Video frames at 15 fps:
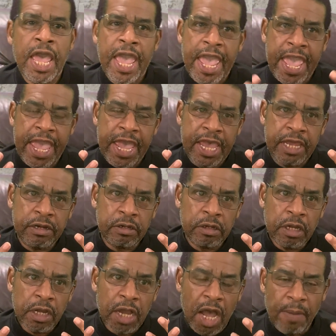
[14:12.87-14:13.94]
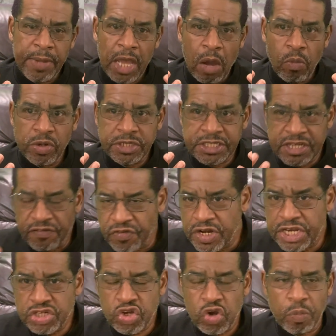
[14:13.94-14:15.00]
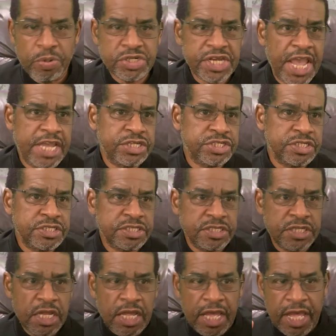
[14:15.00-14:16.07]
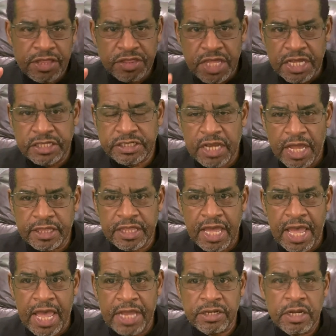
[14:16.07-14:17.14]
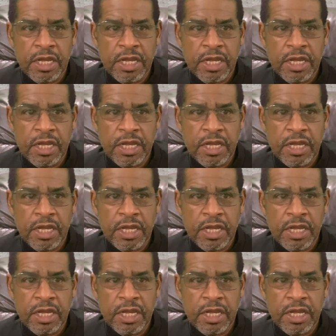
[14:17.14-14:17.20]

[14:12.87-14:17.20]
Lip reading: and coming up with different interpretations and things like that.